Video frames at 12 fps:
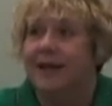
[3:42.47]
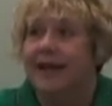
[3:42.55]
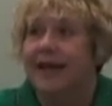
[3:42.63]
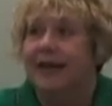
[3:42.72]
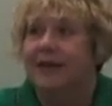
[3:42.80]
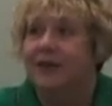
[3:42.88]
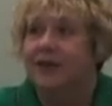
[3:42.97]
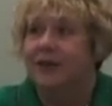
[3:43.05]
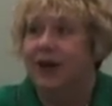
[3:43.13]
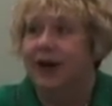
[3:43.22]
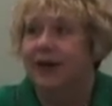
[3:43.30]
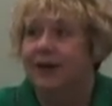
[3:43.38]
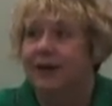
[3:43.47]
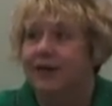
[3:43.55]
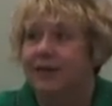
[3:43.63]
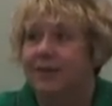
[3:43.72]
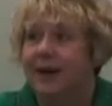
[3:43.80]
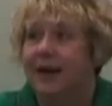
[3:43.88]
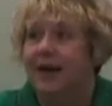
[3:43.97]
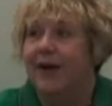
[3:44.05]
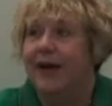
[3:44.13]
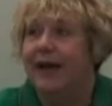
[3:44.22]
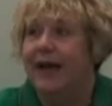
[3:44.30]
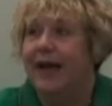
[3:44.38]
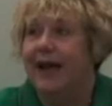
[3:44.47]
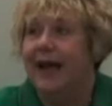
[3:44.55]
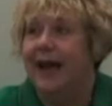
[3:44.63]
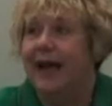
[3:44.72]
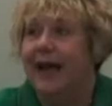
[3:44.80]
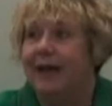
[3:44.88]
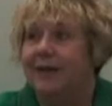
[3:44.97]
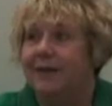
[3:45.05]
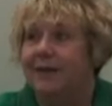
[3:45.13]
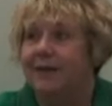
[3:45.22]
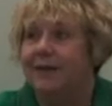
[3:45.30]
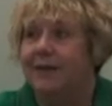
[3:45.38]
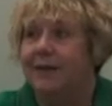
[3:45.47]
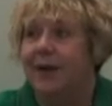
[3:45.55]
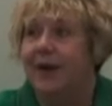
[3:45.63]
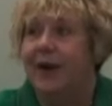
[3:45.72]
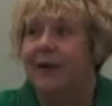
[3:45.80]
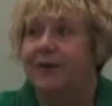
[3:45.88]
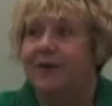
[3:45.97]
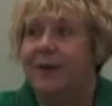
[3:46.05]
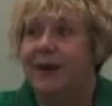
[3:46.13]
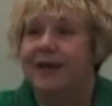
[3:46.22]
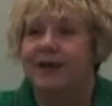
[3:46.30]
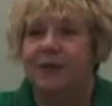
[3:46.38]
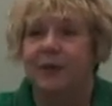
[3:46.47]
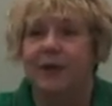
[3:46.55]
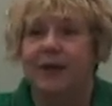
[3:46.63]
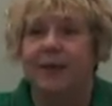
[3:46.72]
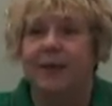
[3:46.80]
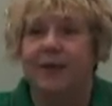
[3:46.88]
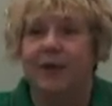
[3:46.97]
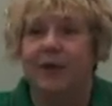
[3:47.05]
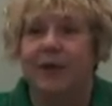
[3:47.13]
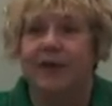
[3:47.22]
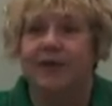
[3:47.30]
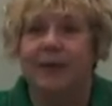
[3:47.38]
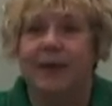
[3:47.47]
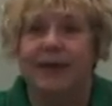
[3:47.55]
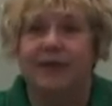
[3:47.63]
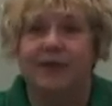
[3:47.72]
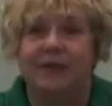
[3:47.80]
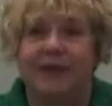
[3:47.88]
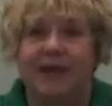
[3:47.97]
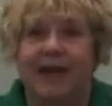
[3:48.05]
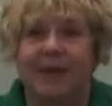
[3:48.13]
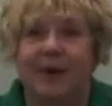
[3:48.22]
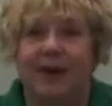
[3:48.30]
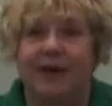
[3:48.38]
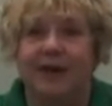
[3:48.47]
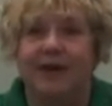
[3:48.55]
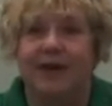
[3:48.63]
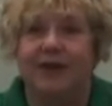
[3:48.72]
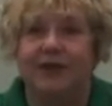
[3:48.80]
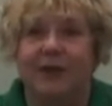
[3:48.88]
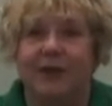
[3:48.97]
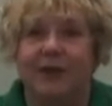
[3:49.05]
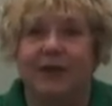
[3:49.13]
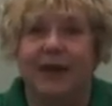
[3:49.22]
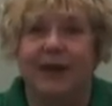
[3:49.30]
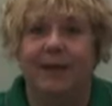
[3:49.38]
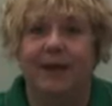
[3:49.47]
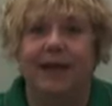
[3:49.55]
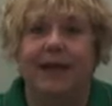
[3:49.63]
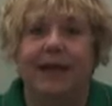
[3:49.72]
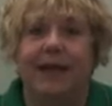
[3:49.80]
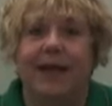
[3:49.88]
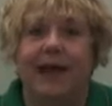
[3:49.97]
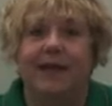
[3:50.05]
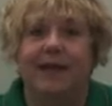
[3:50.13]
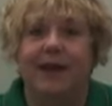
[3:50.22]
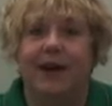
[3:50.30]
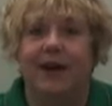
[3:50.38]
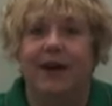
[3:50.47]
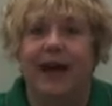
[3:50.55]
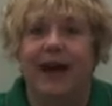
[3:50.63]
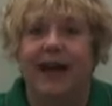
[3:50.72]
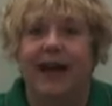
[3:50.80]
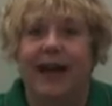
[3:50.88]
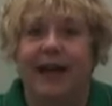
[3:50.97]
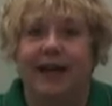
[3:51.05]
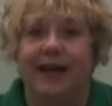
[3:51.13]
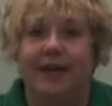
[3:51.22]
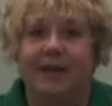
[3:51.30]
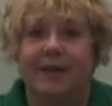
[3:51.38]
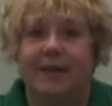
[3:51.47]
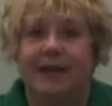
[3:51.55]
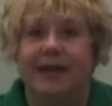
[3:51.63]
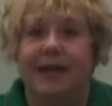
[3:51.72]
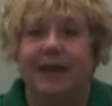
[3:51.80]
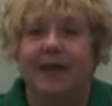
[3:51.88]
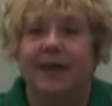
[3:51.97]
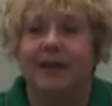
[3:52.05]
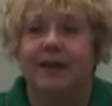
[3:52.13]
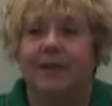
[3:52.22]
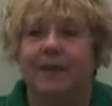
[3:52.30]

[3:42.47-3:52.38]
He had two daughters, Mary and Anne. Mary was married to William of Orange, meaning she was now part of the Dutch royal family. And the daughter Anne had a husband in England.